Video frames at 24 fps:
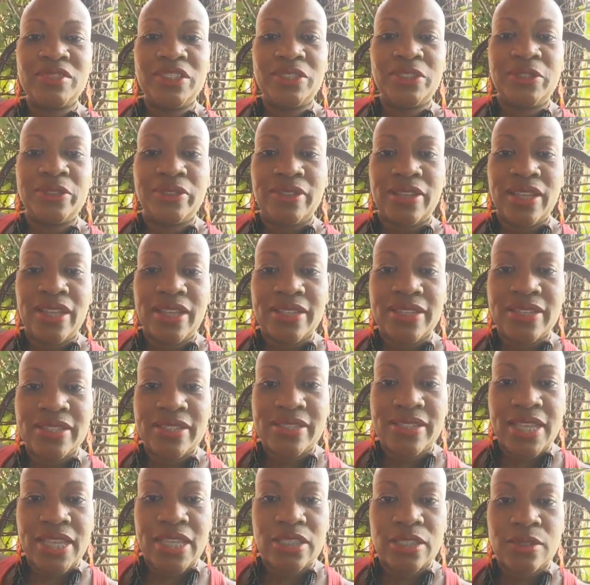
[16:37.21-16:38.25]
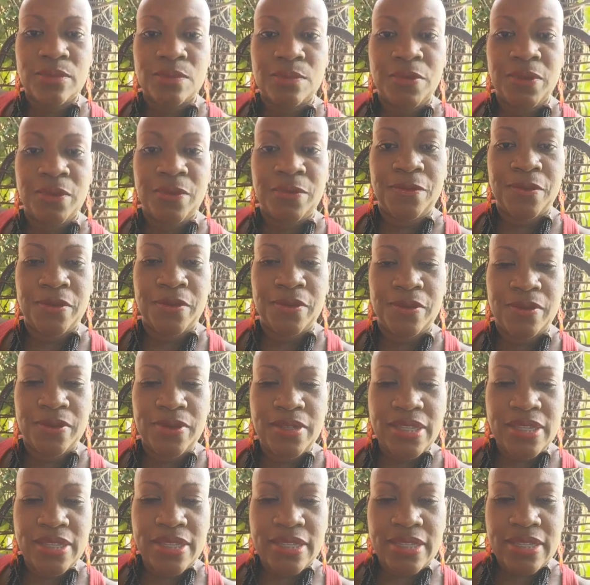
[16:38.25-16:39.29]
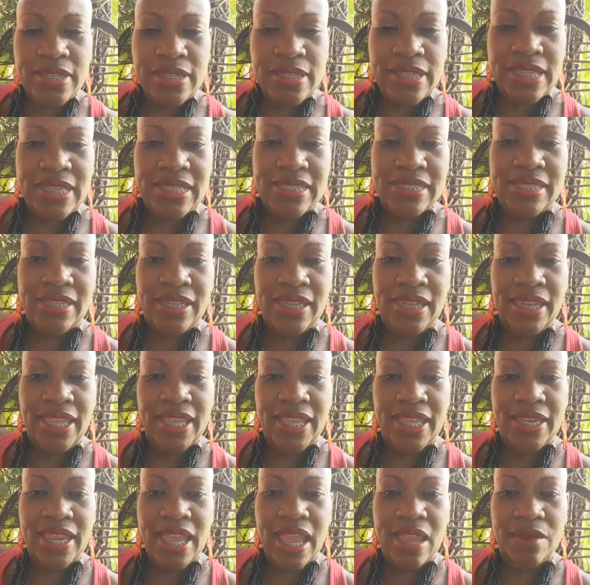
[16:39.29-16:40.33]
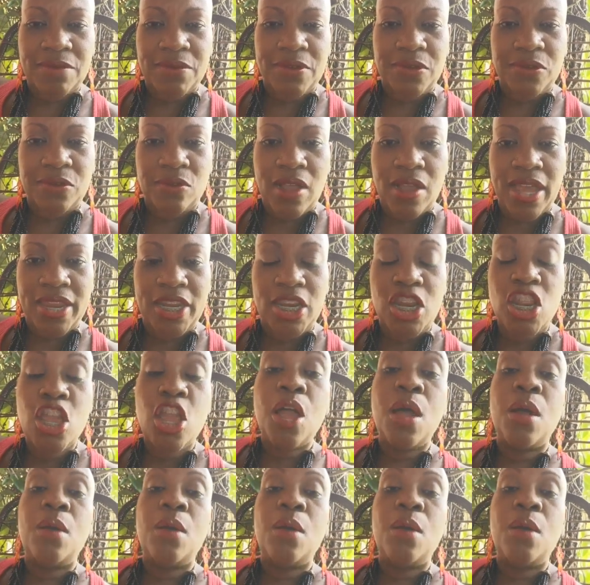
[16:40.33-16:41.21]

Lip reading: Chulanda says, Bufu is lit. Have you tried it?